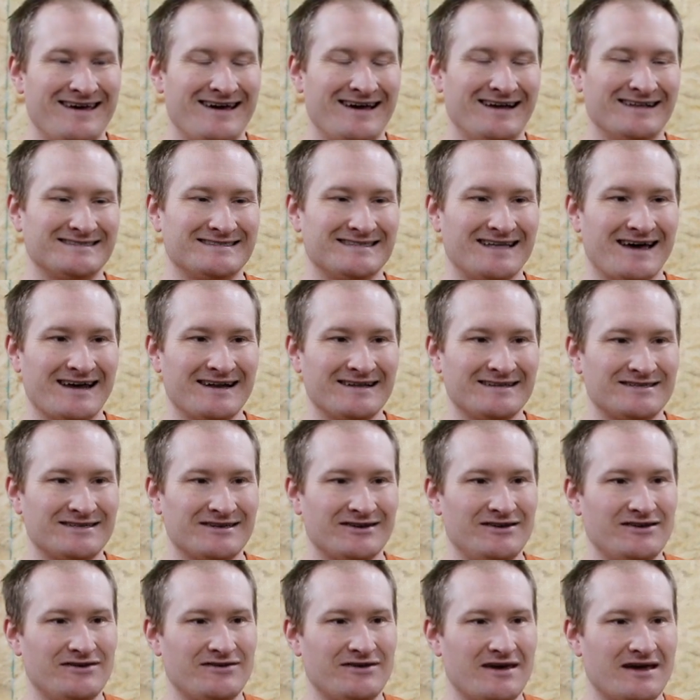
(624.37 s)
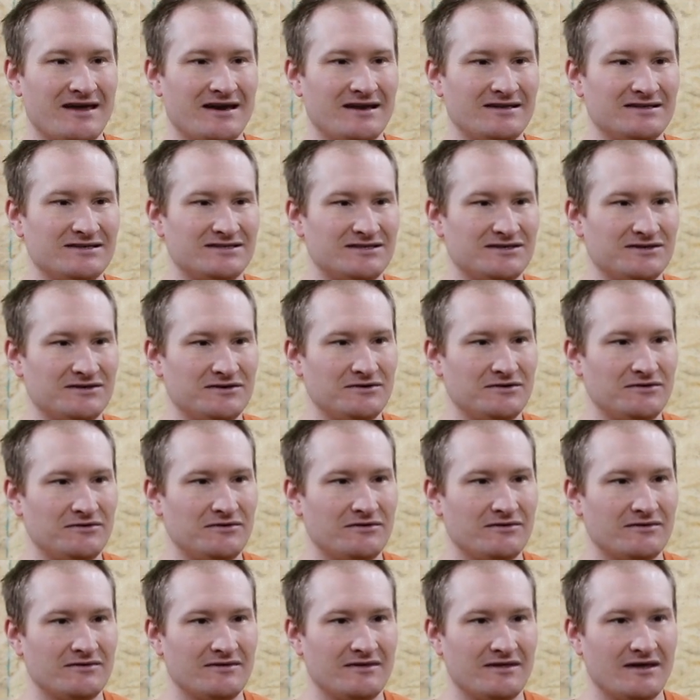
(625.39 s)
It's not until you get
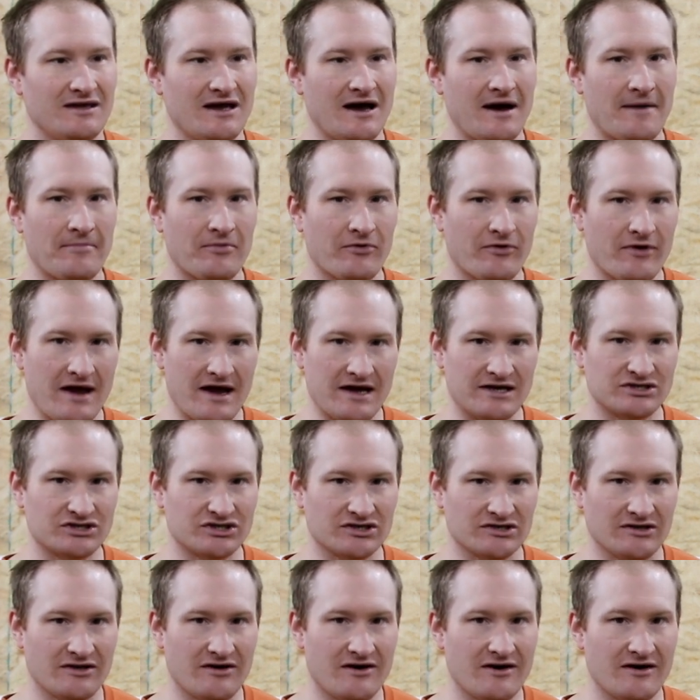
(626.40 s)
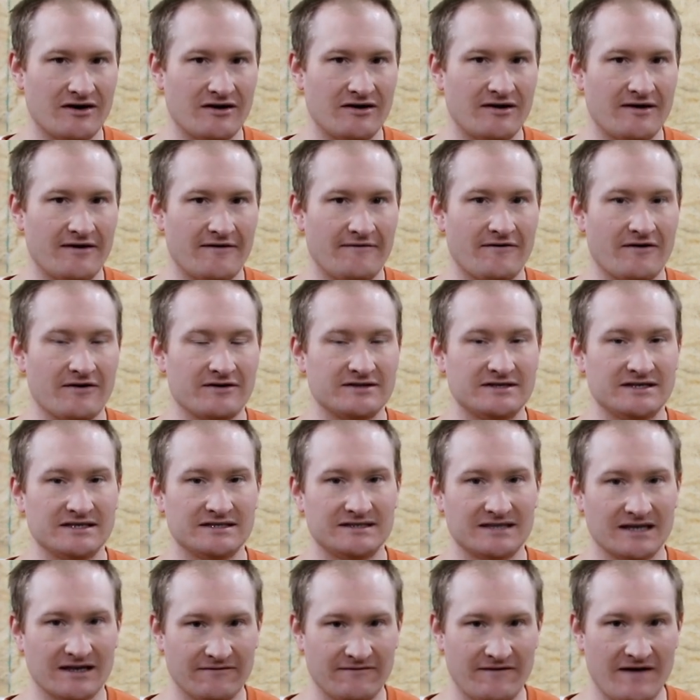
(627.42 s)
into the upper echelon of
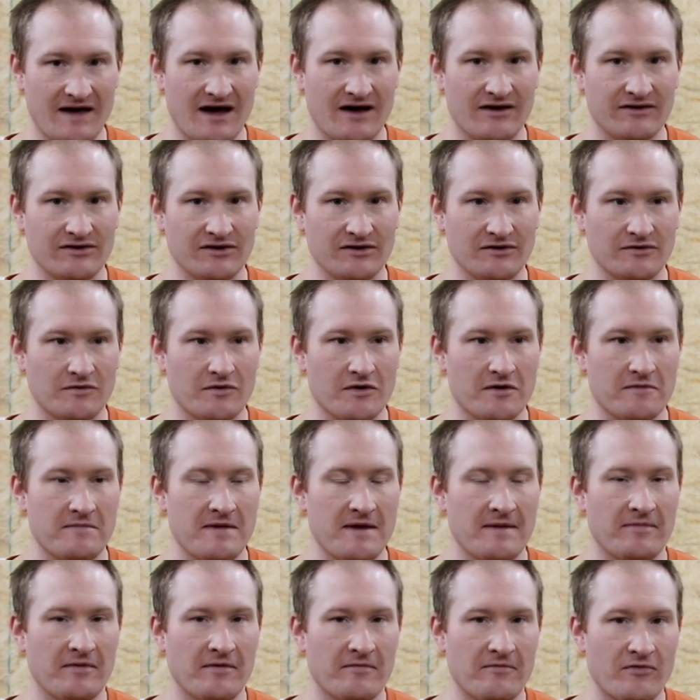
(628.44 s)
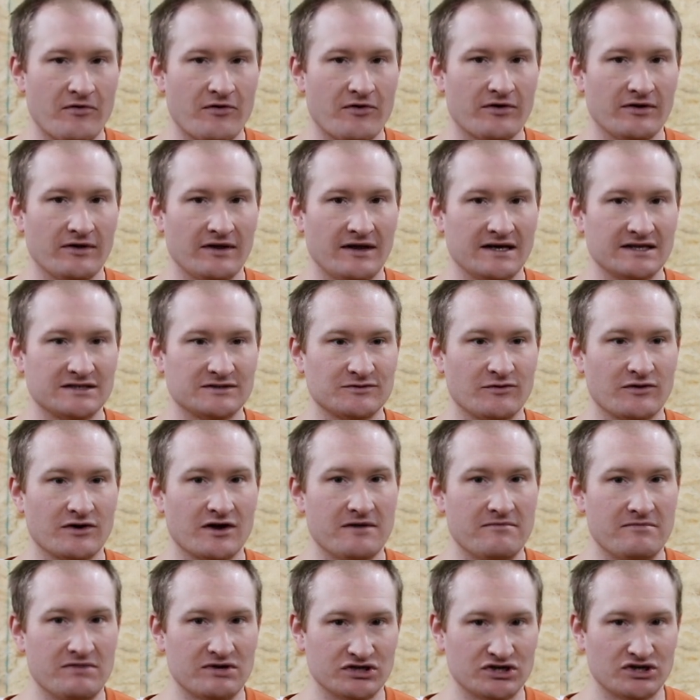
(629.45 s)
artistic value where people more or less will
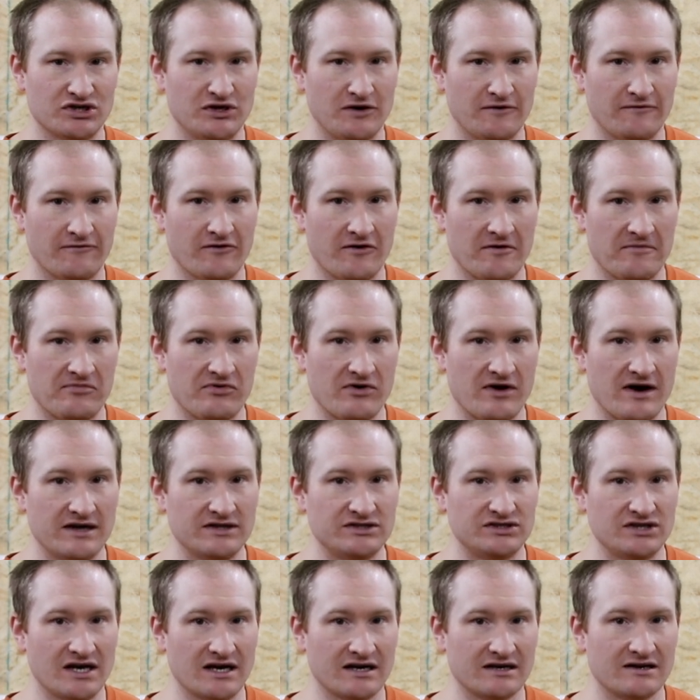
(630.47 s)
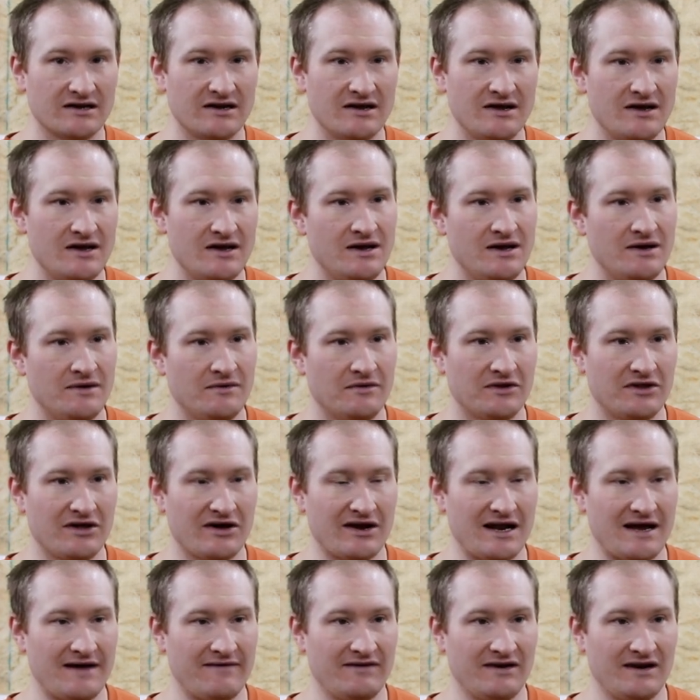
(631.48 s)
commission you for a project
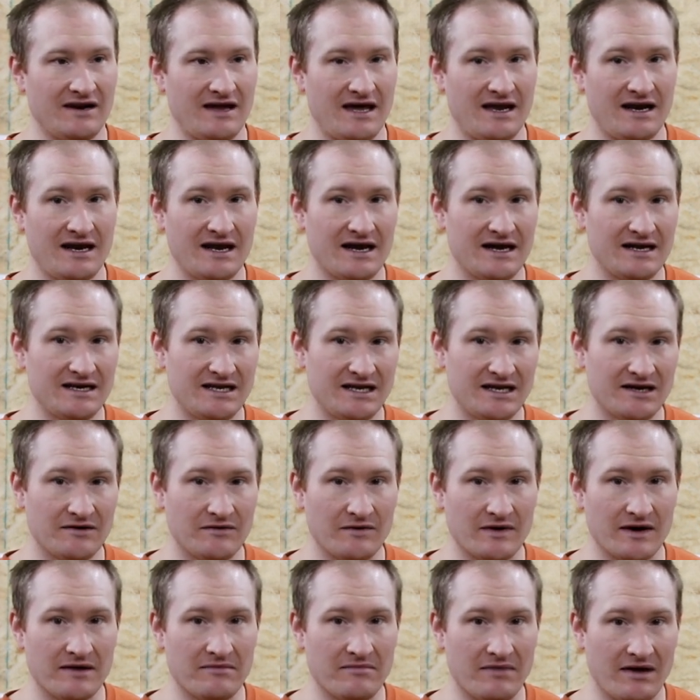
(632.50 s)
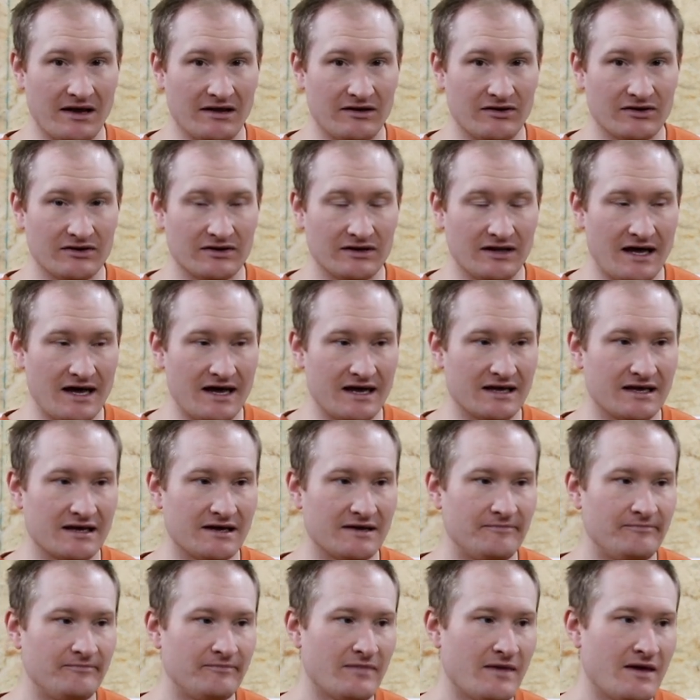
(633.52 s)
without having any idea what it might look like.
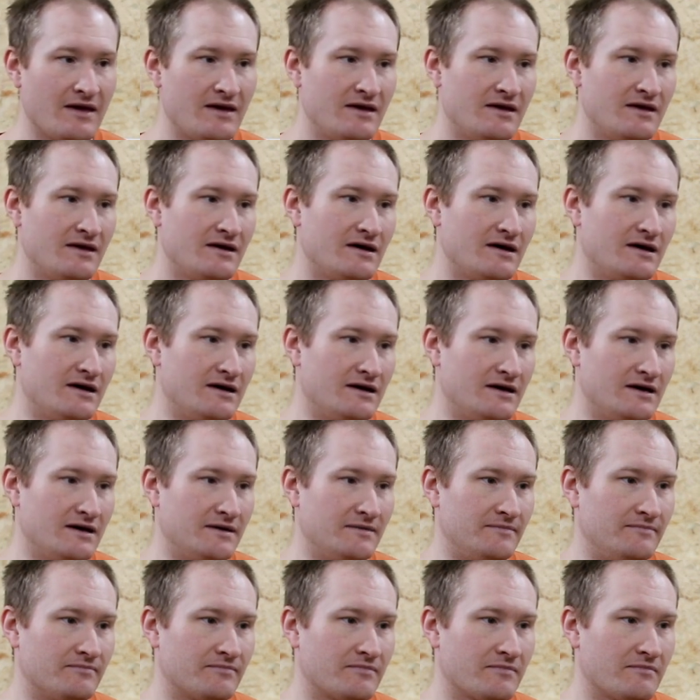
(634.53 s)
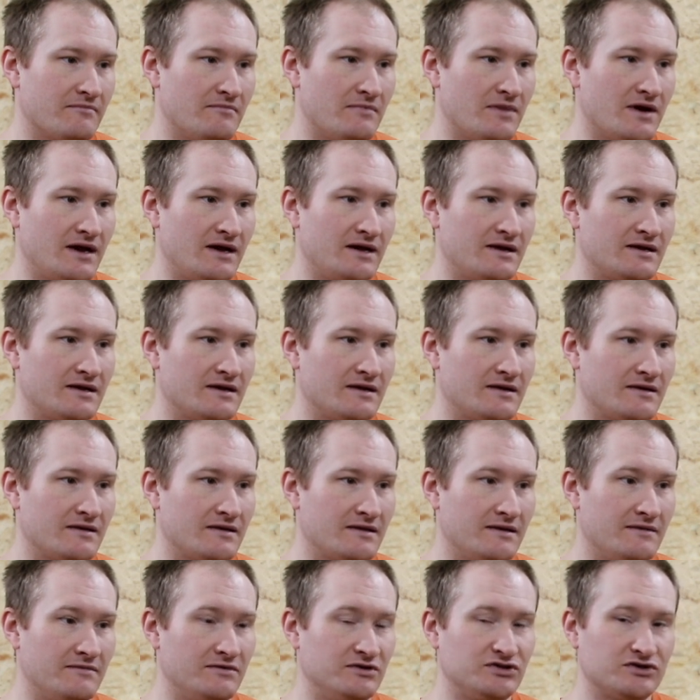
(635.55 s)
Um, but
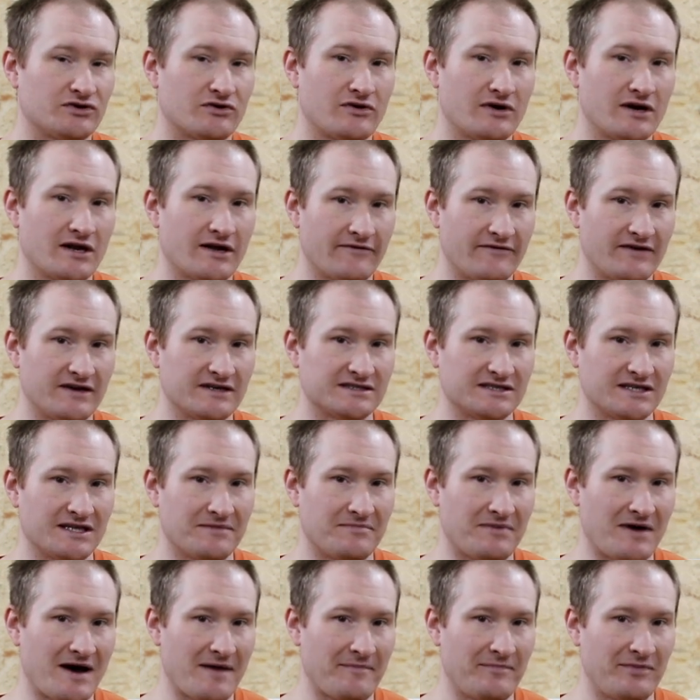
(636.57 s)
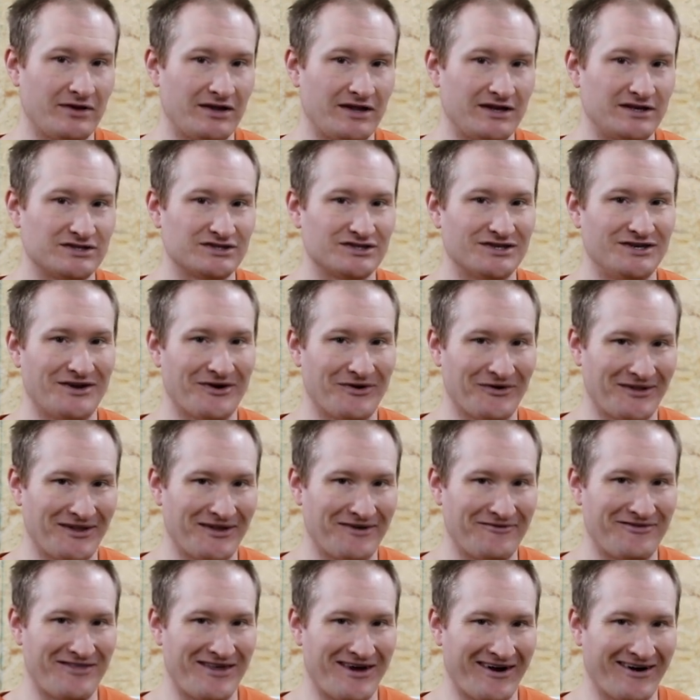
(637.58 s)
the majority of us in the population don't
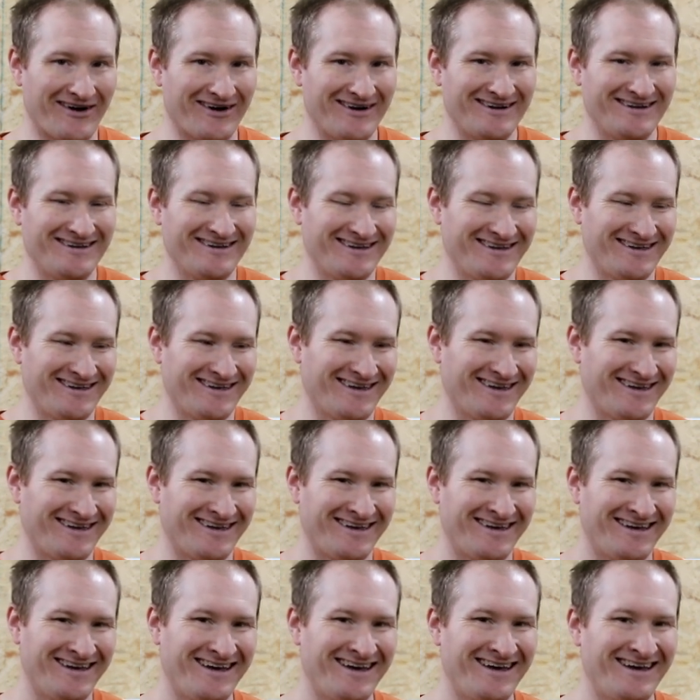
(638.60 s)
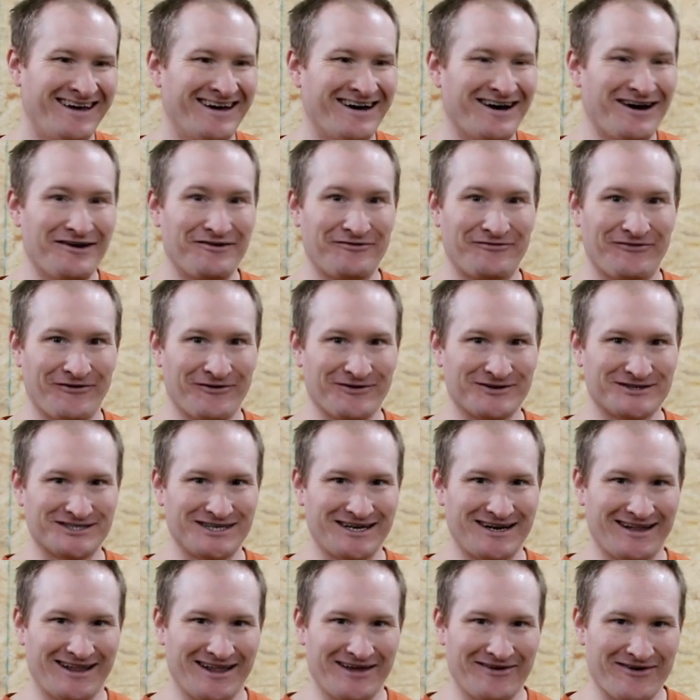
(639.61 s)
live there.
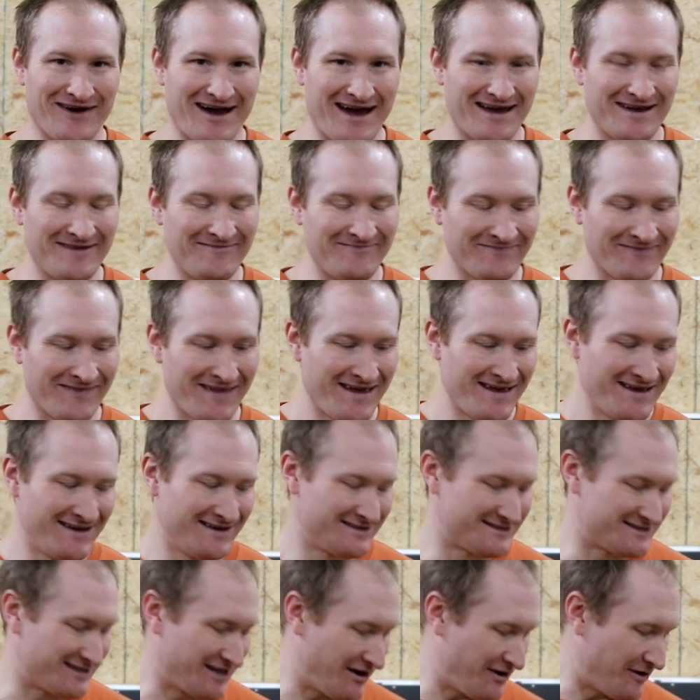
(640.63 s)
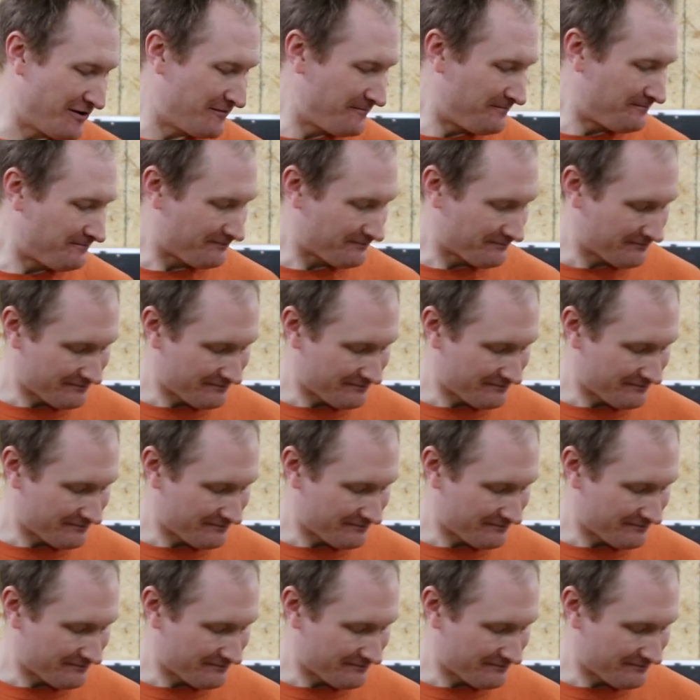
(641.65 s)
Unfortunately, right? So